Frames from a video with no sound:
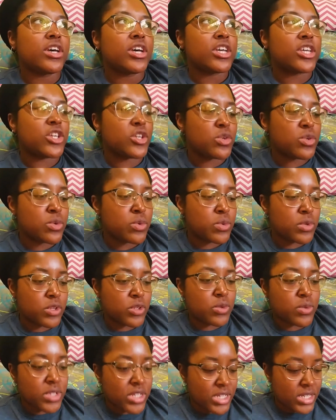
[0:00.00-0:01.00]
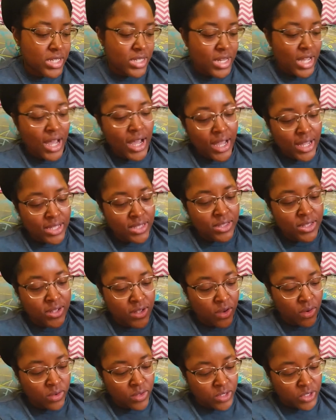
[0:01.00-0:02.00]
You did not
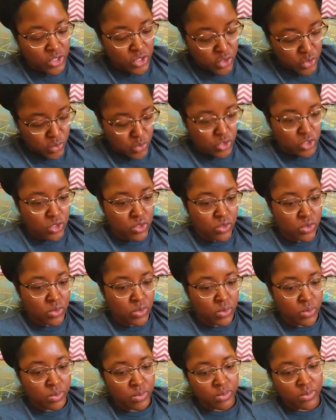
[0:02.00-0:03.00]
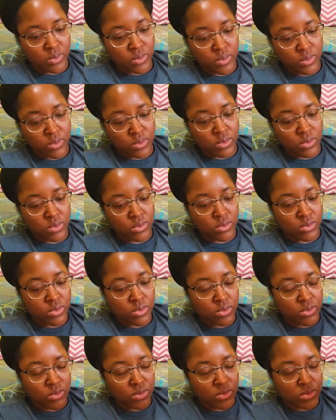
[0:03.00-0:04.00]
look on YouTube
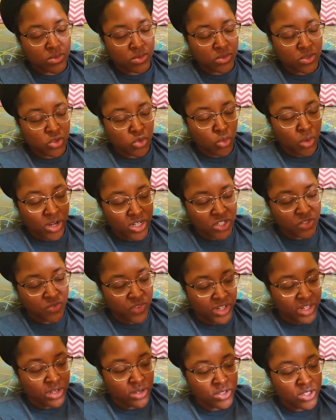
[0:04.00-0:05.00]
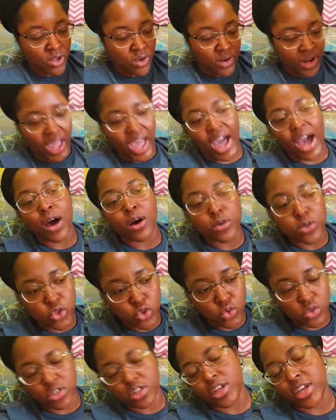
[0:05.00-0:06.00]
to watch videos on how to
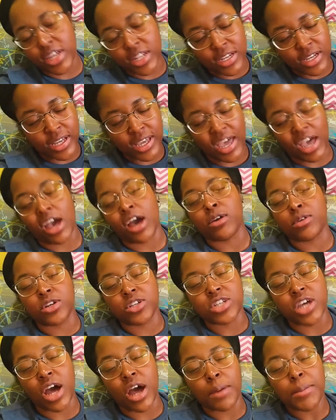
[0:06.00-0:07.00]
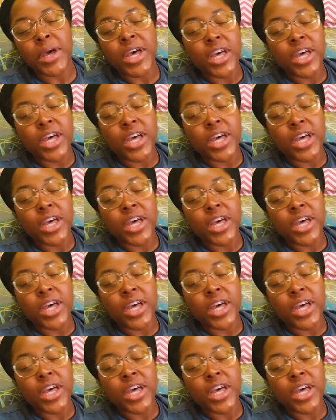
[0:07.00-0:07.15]
clean a countertop.